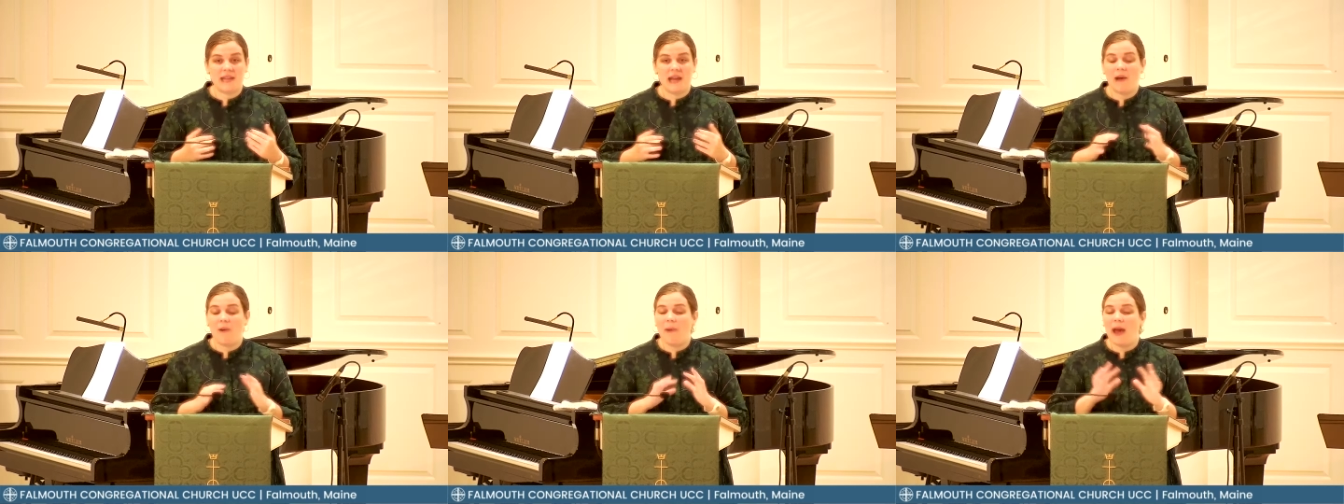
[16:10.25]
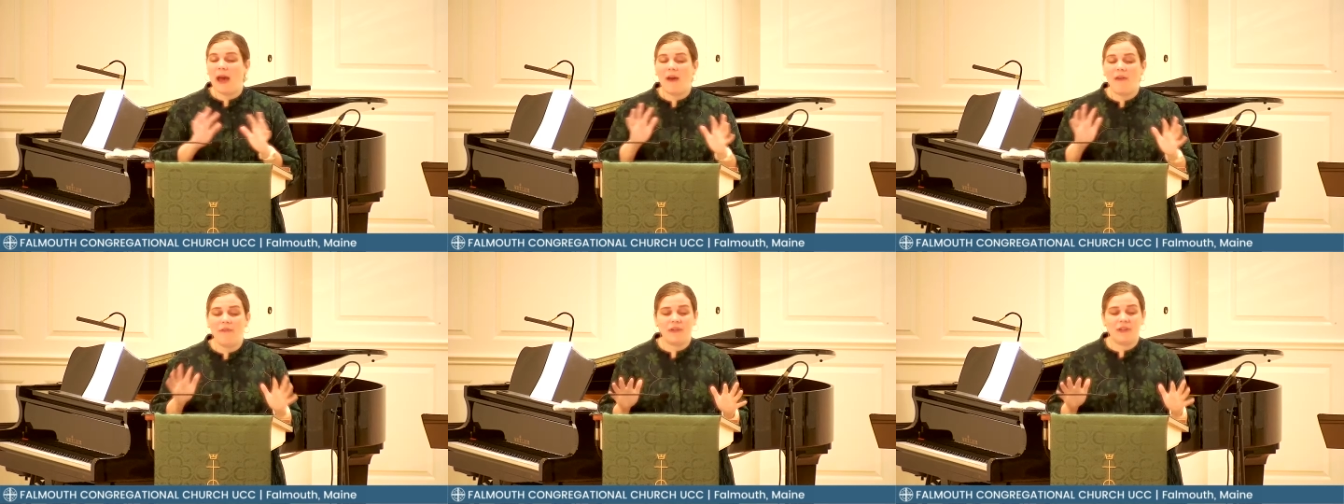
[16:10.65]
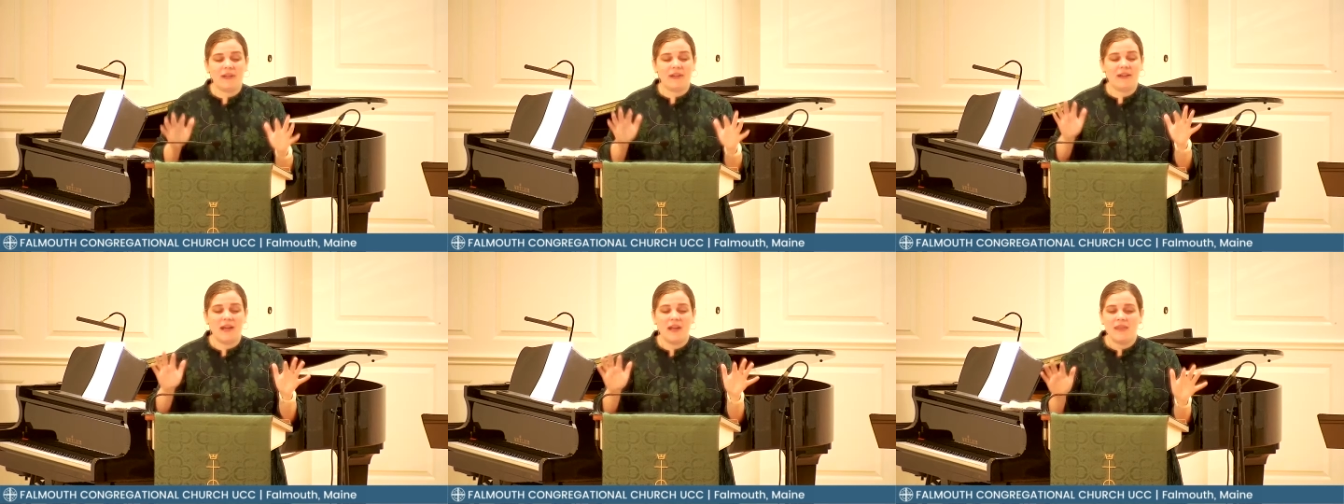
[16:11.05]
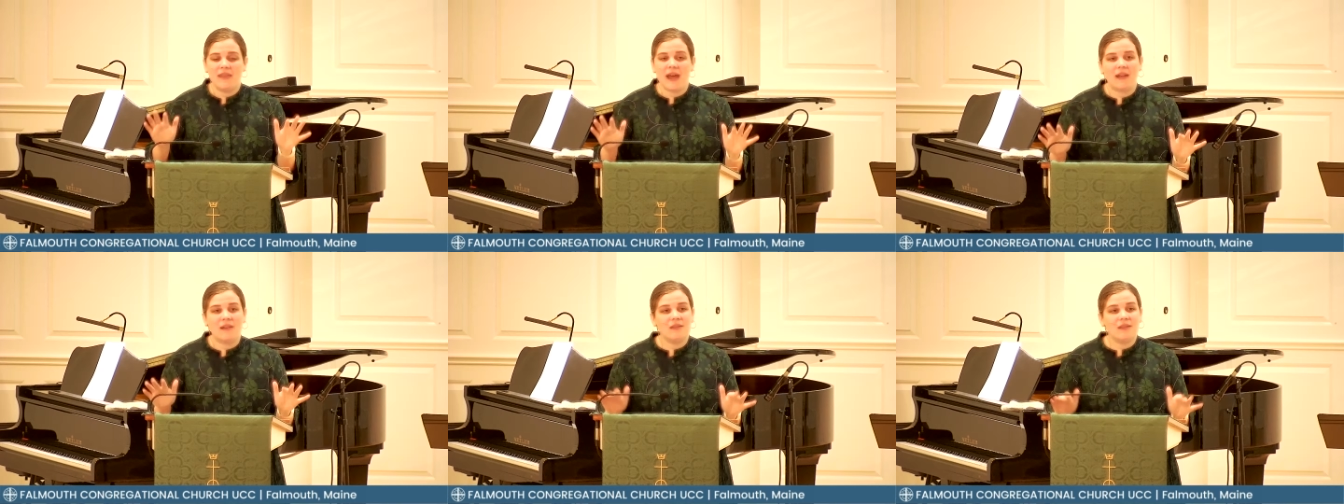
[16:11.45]
however
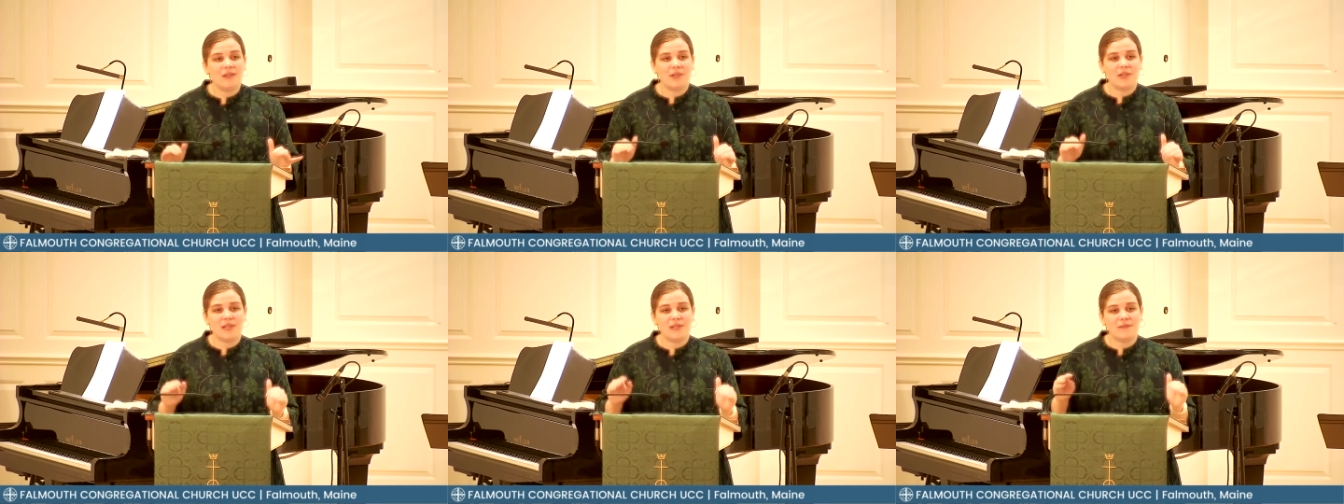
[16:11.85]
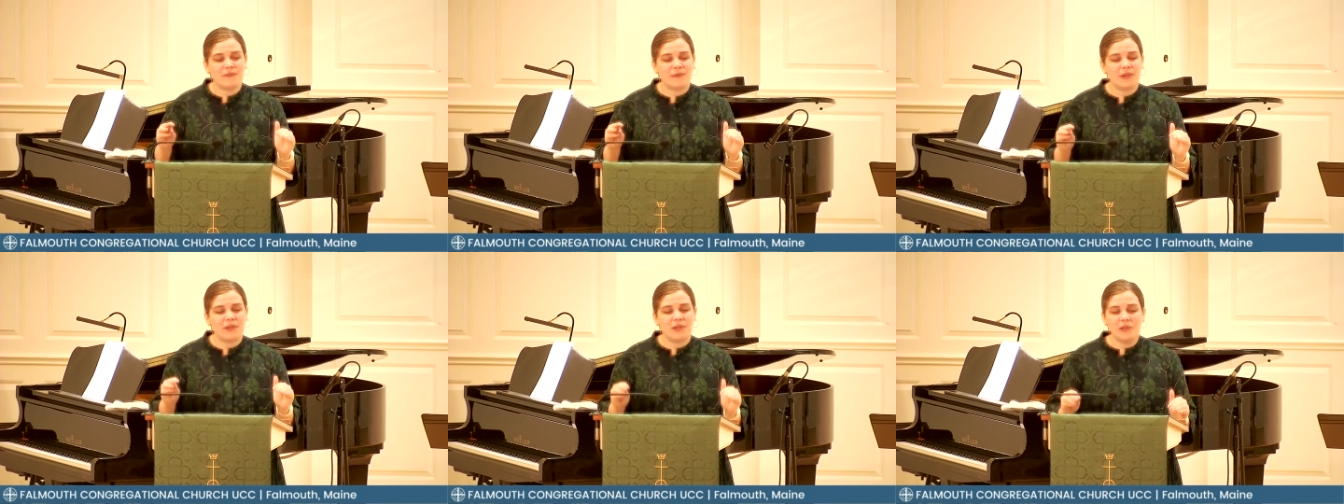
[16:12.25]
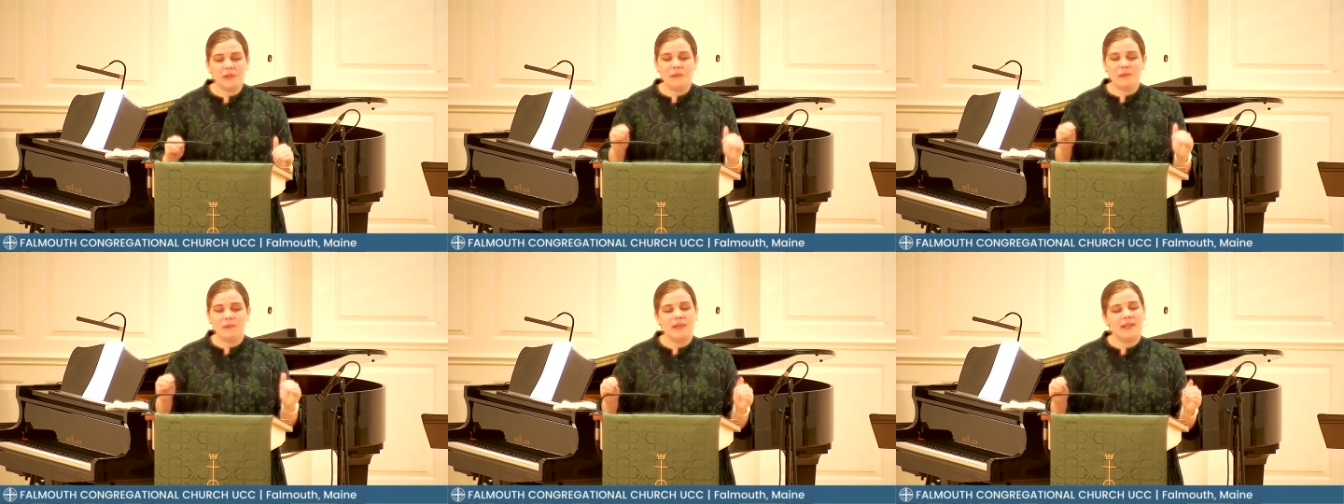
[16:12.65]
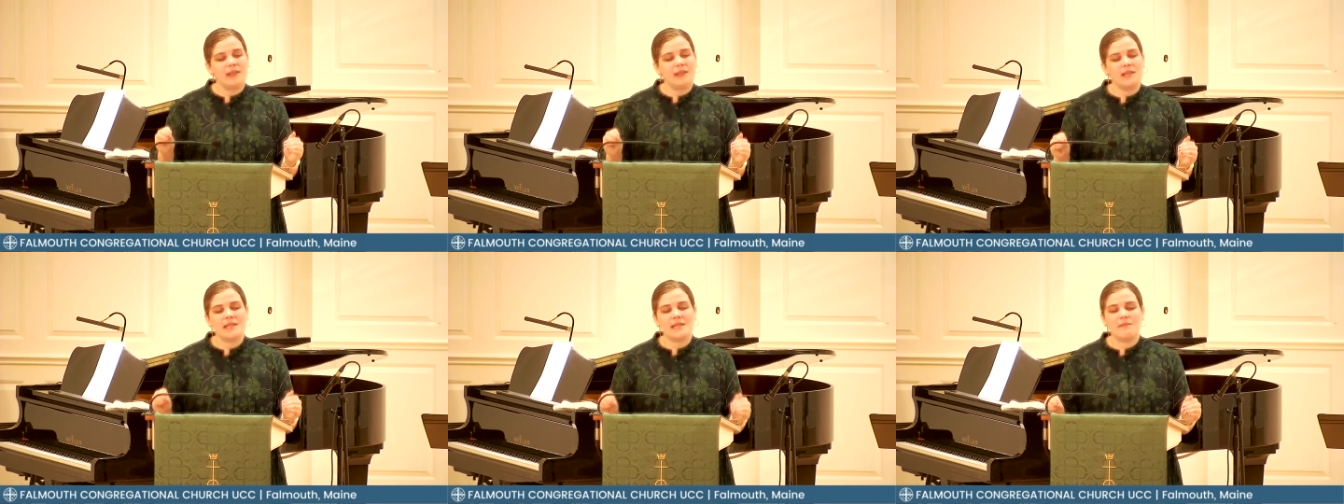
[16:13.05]
that looks for you in
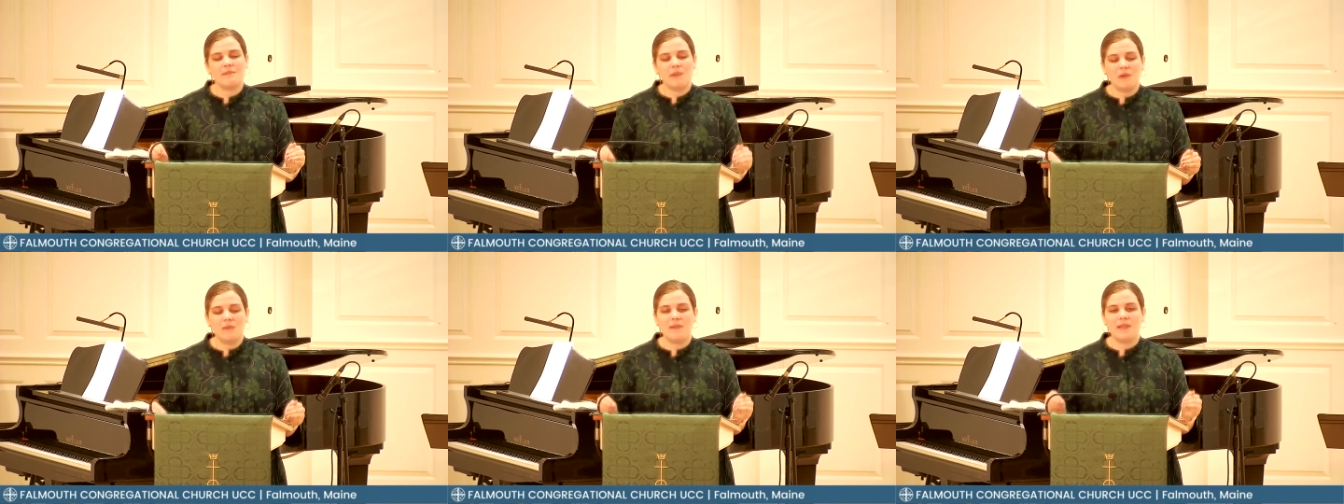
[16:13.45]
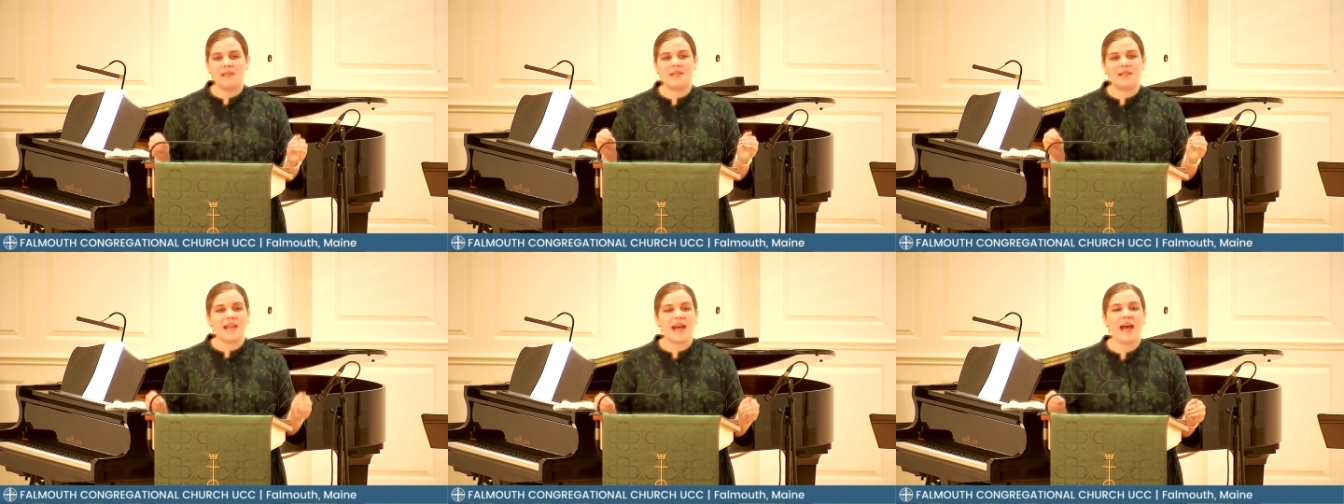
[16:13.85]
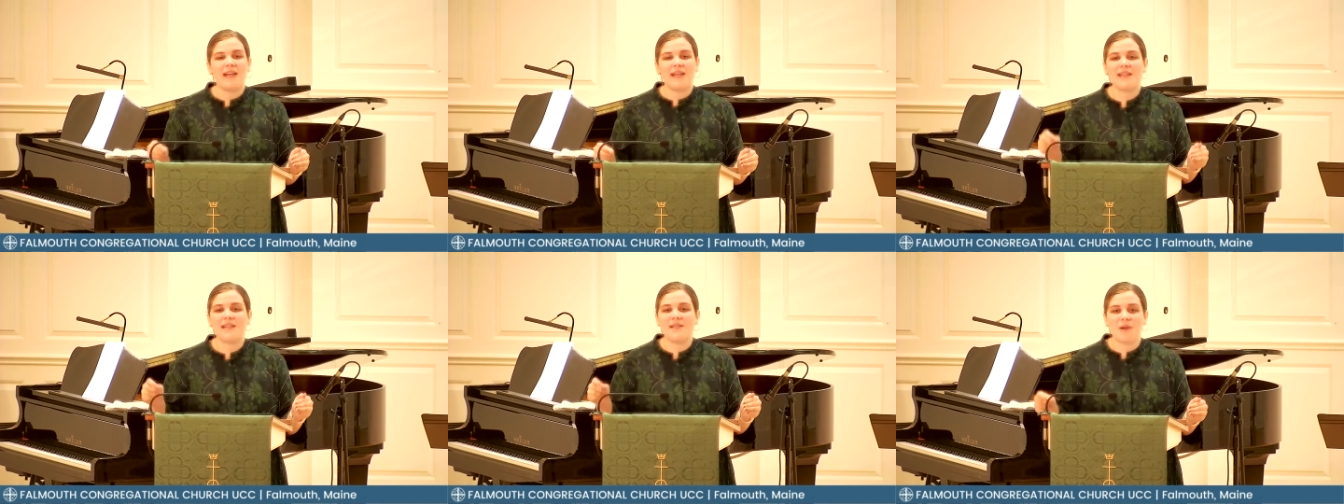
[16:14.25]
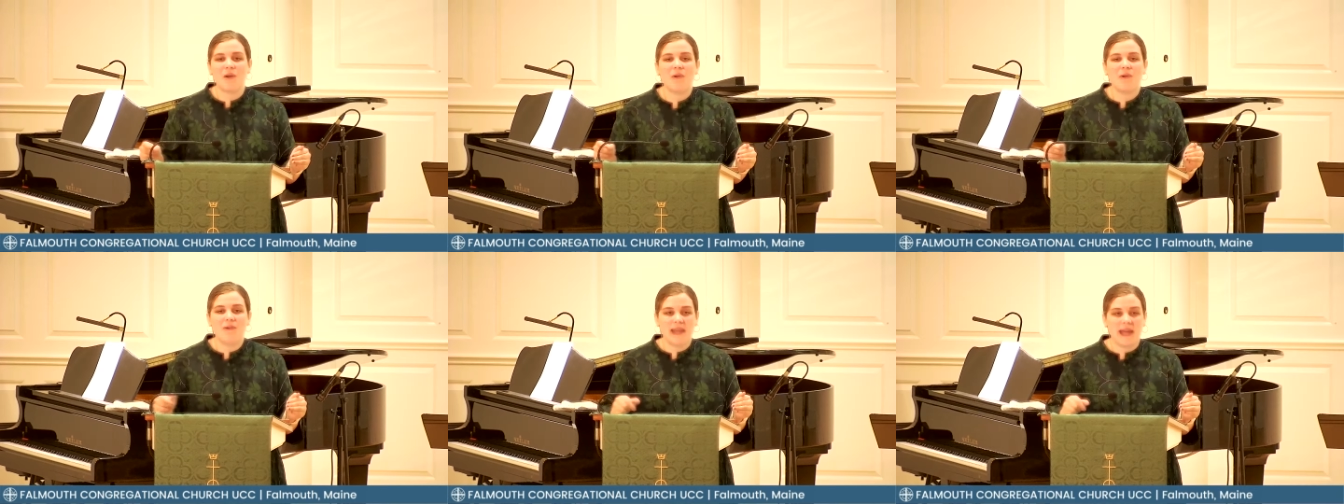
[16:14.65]
this moment, that is
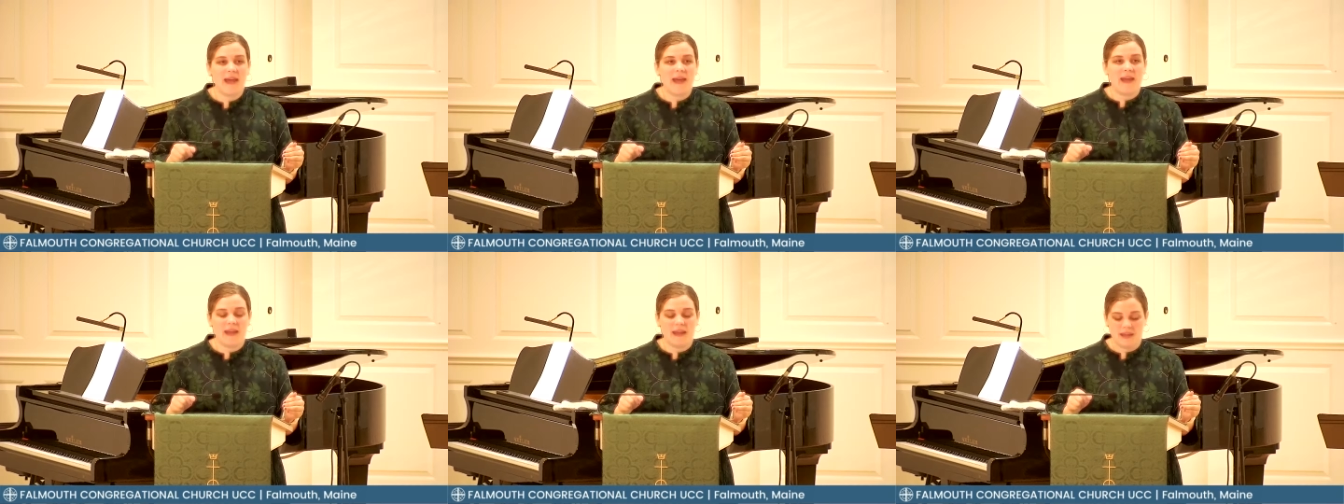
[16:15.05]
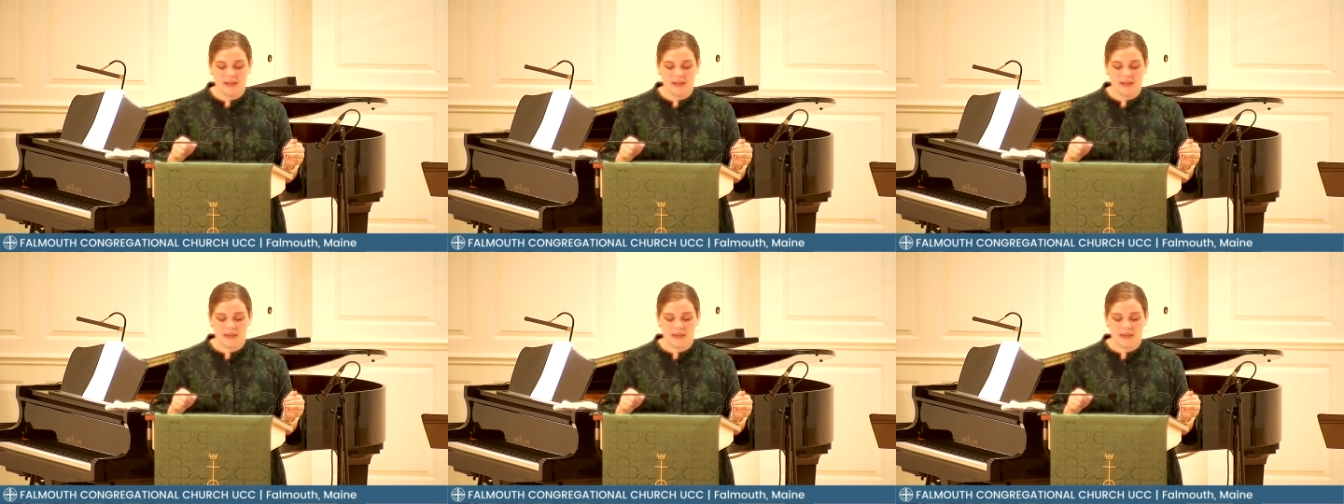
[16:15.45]
okay.